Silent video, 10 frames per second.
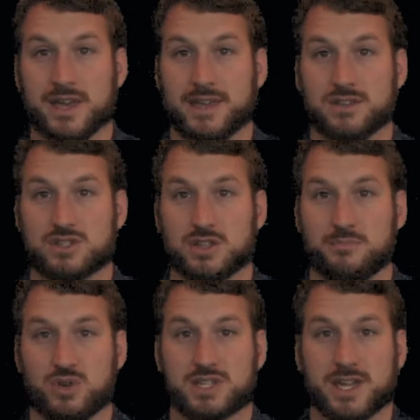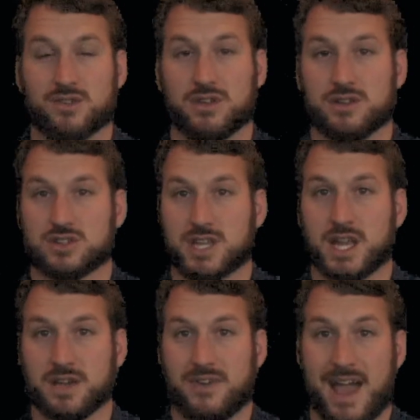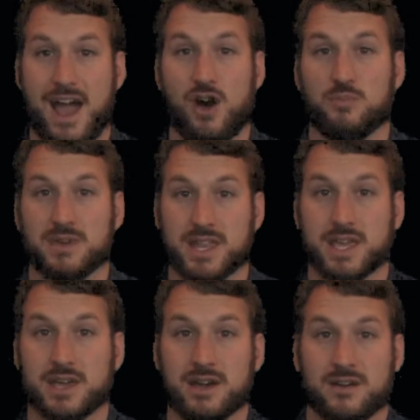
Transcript: is to put together an understanding of how many